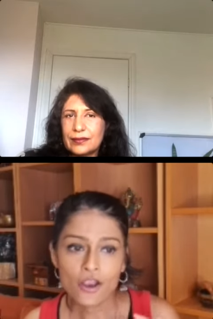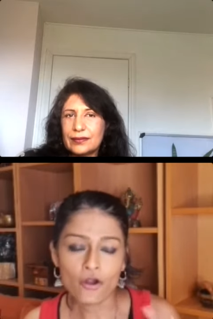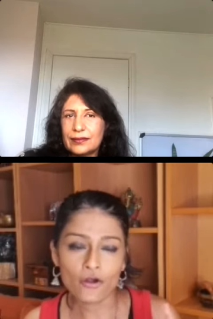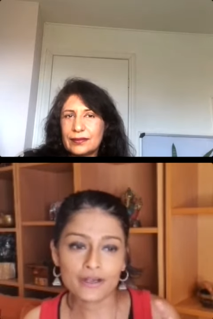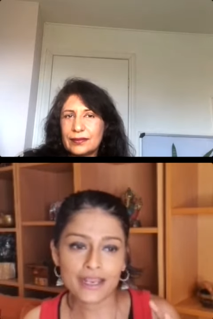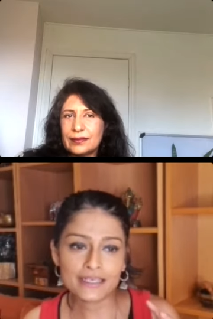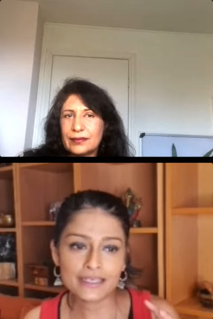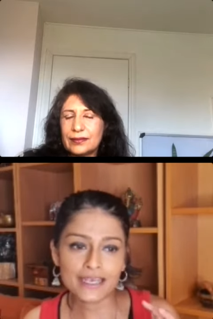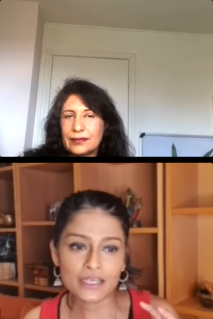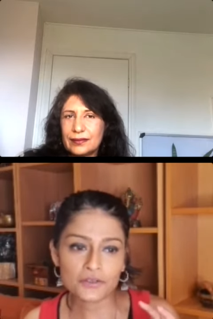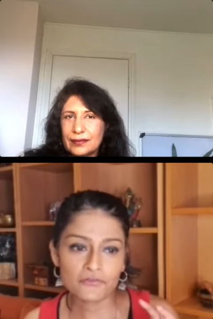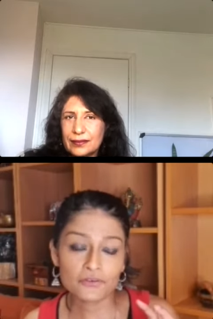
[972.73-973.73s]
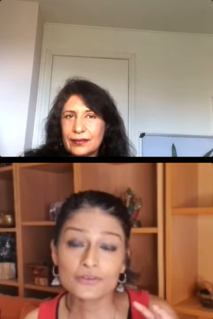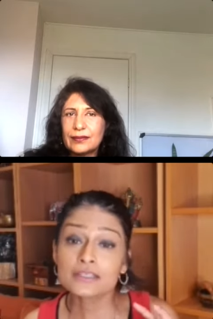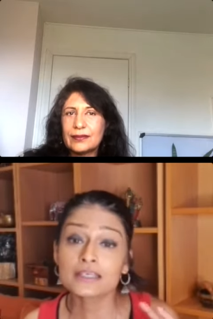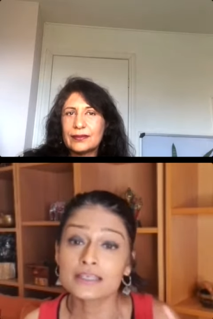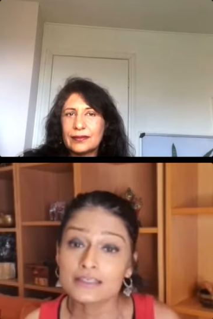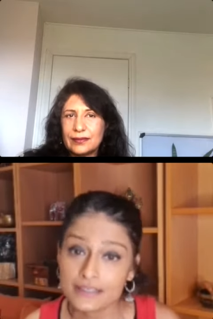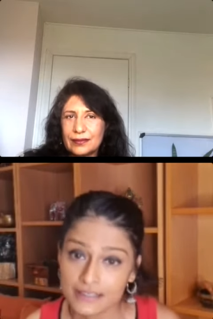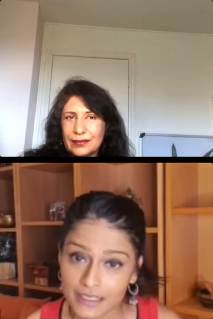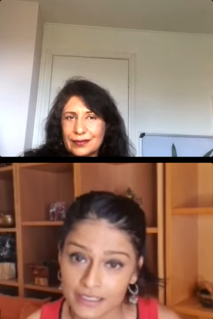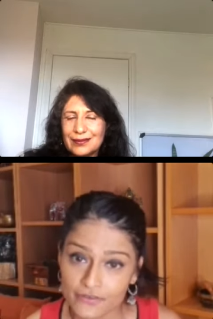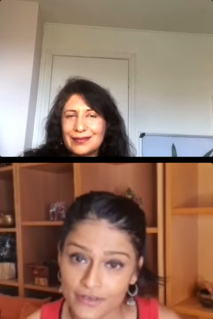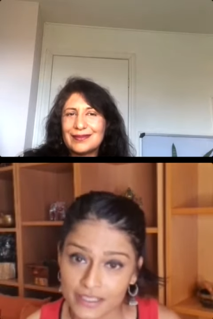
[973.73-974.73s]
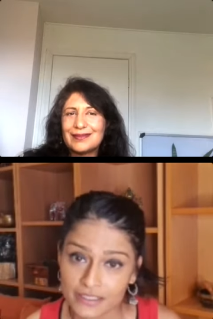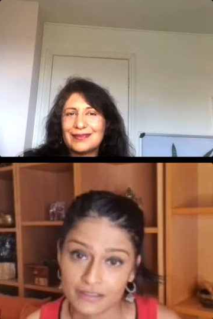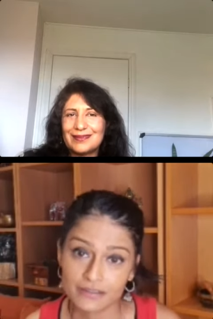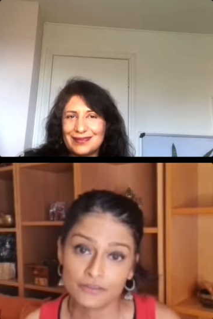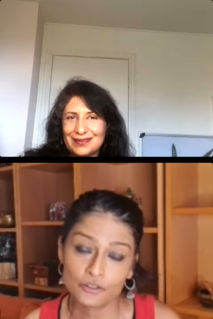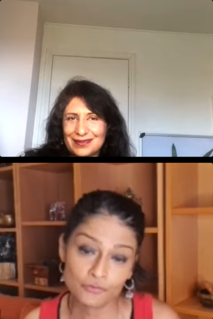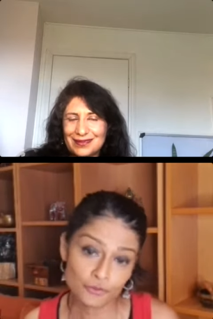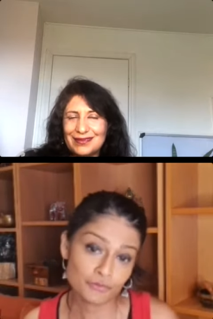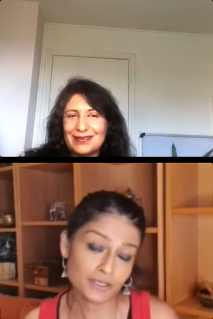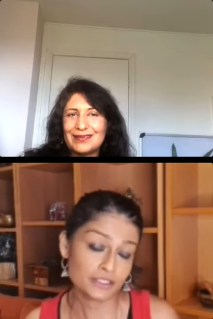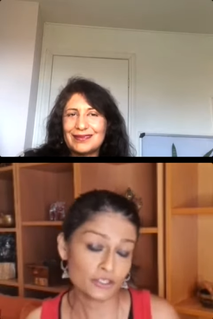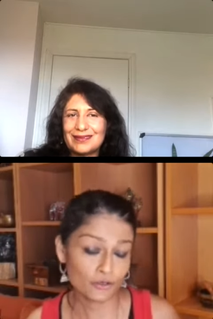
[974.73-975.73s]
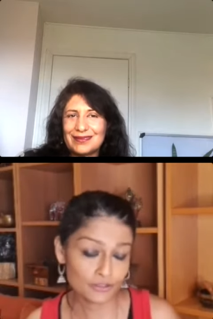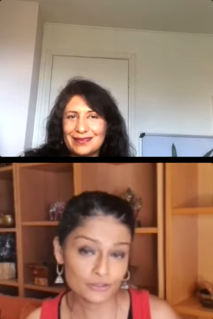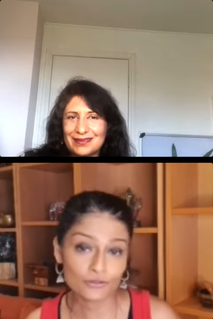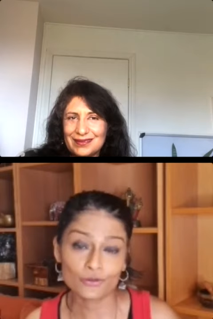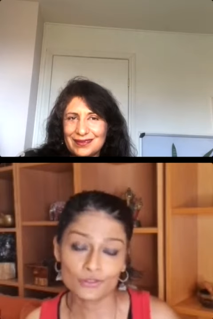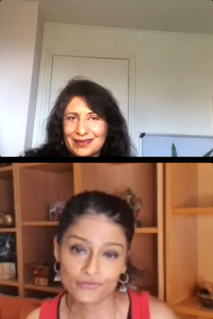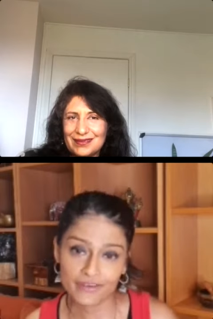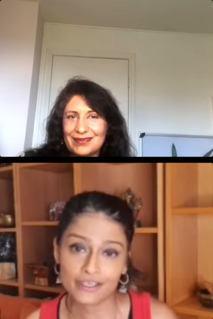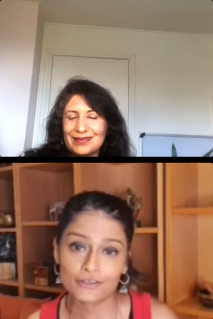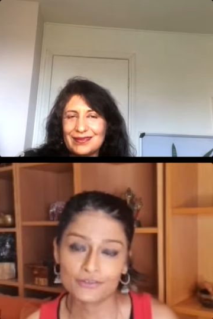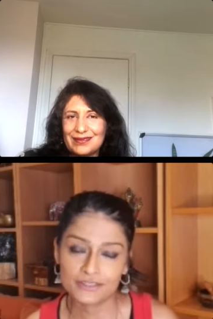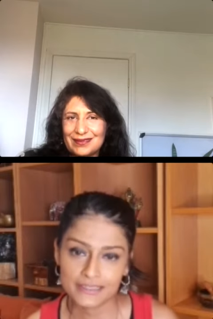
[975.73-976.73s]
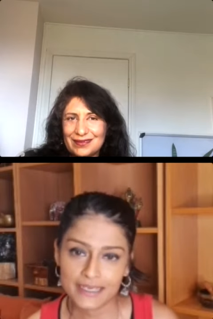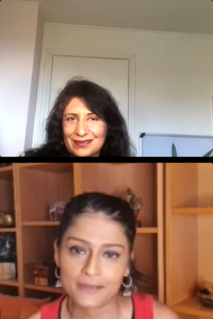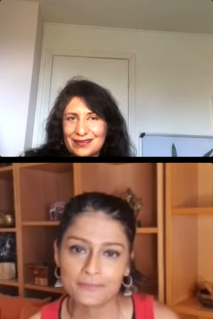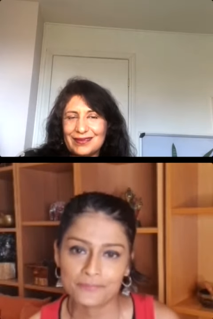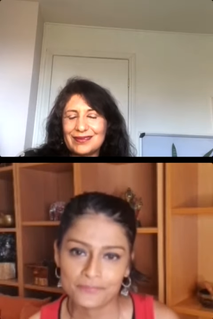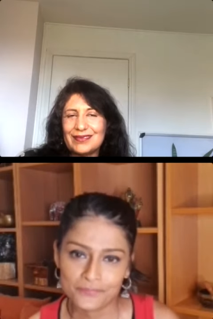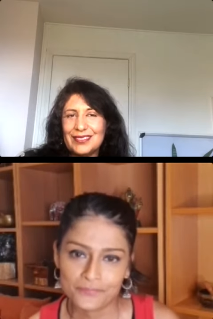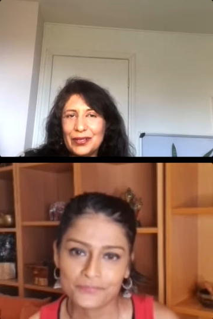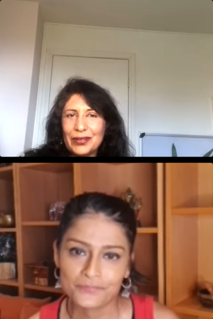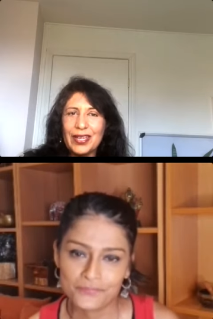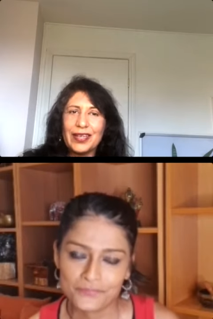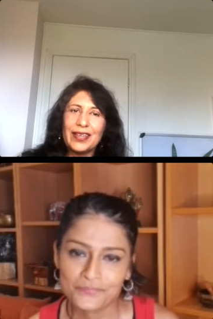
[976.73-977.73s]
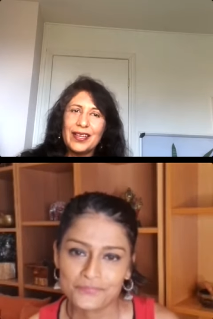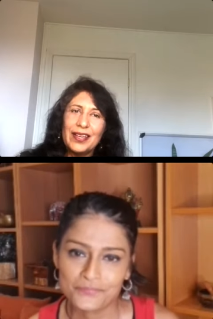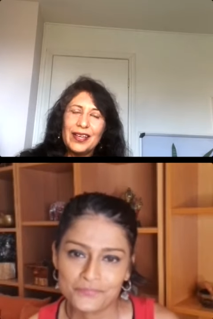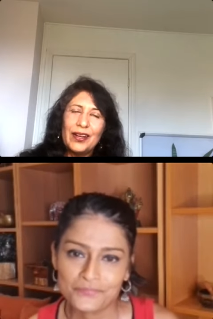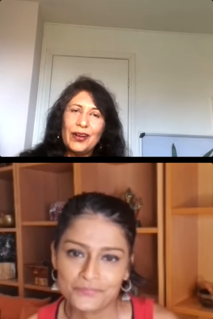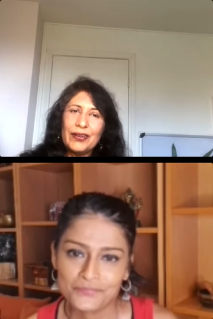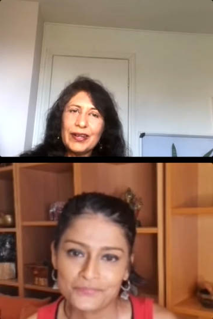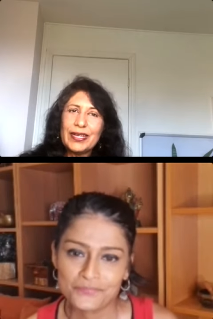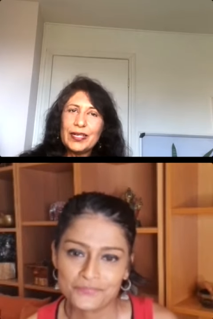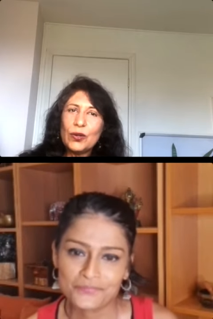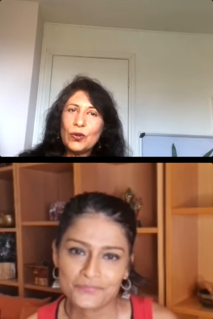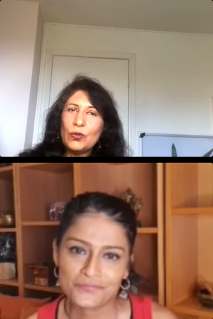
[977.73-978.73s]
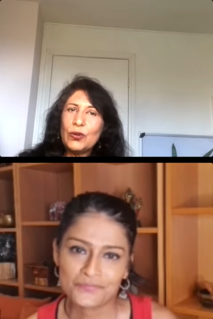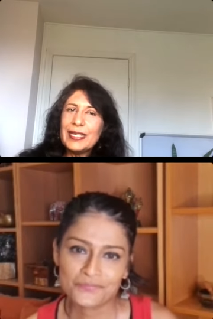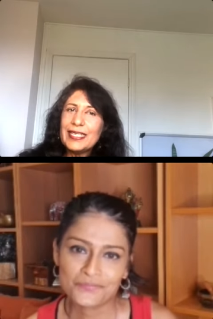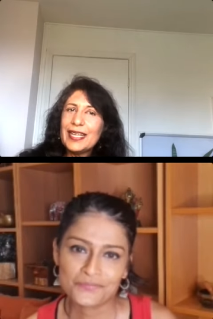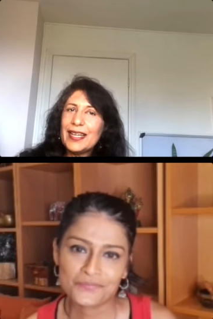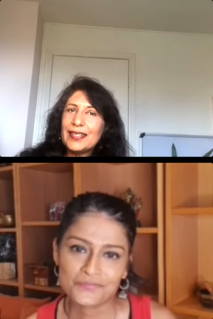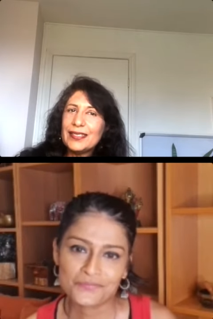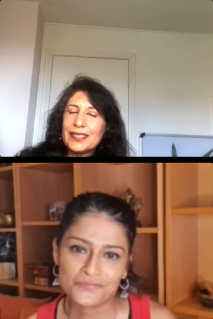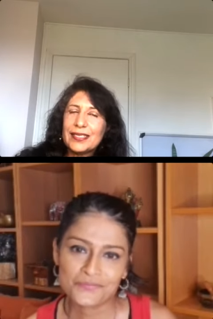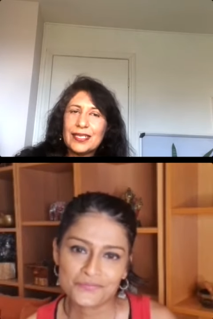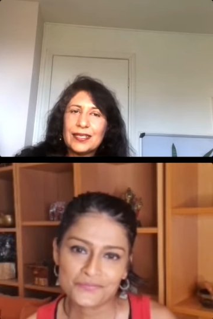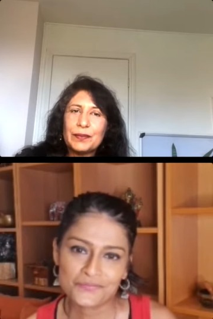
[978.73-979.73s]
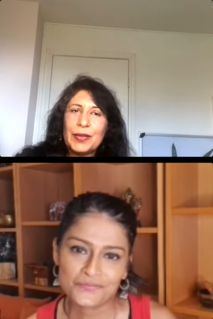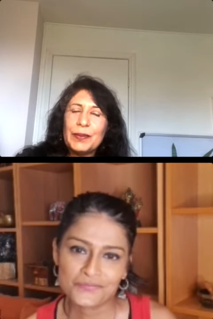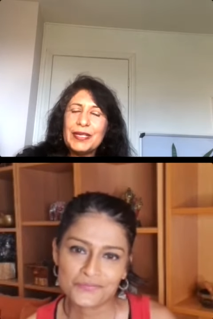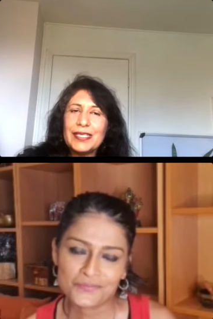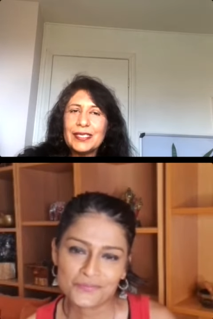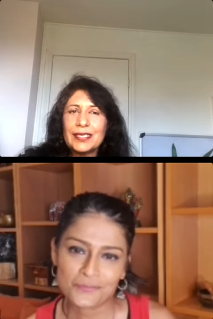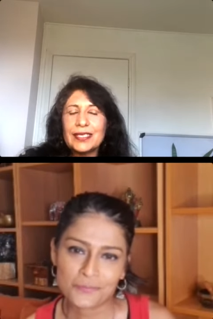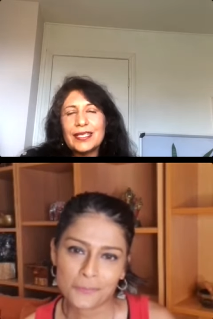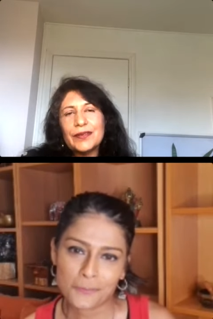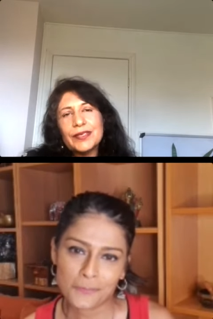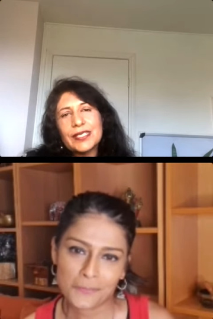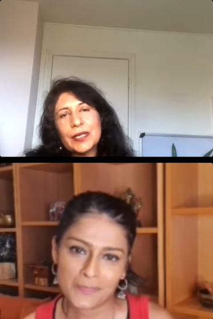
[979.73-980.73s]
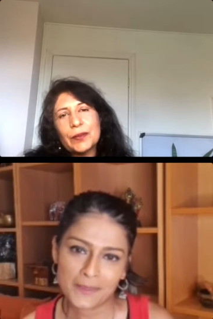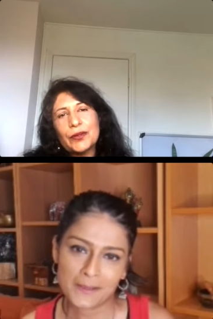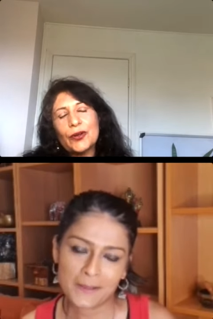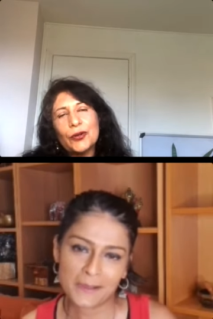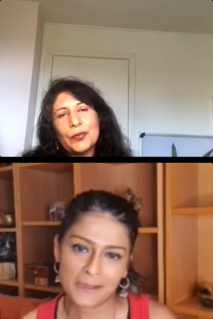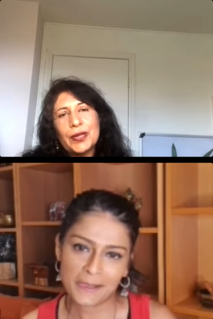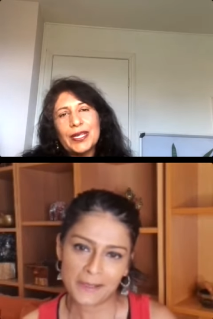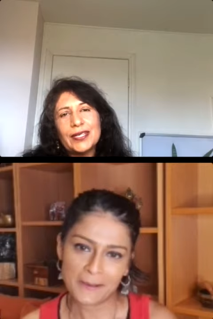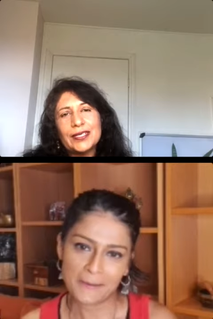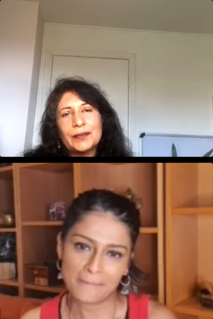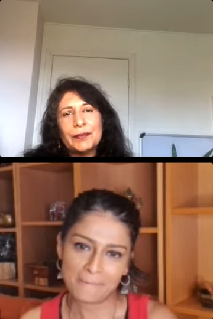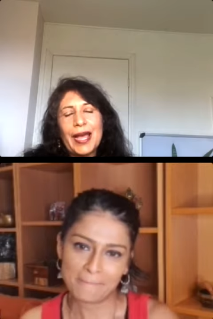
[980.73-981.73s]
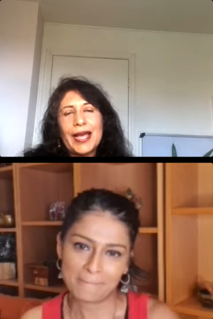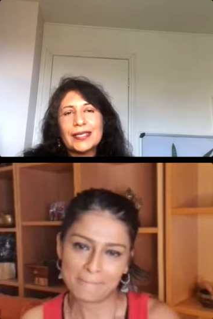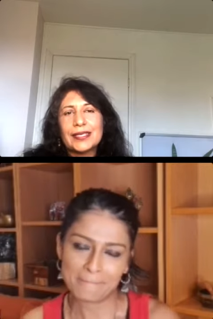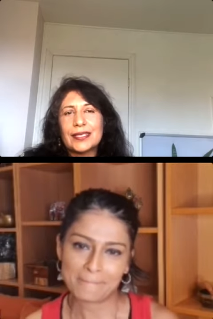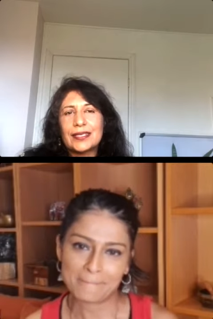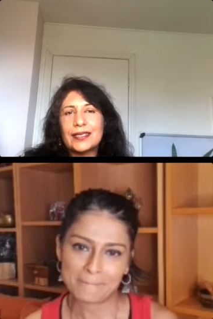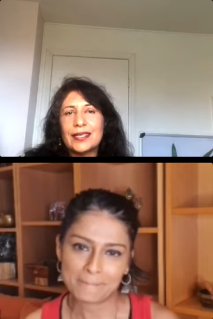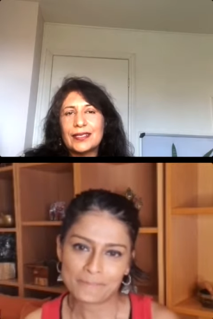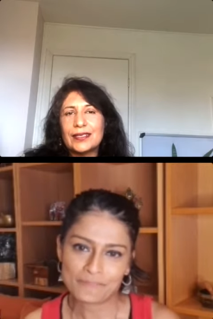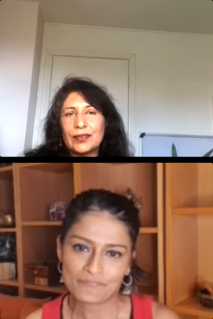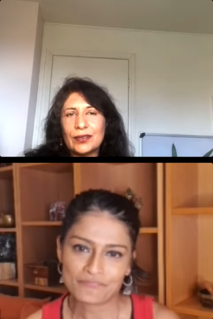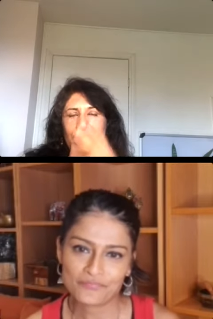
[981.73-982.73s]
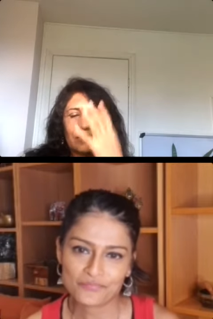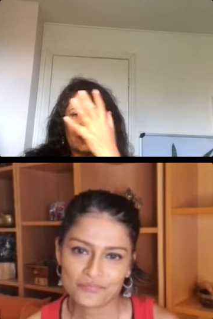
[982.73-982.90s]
Speaker 1: or any kind of, you know, skin discoloration, Kumkumadi oil is also very good. Yeah.
Speaker 2: Okay. All right. What else? Maybe give us some homemade mask that or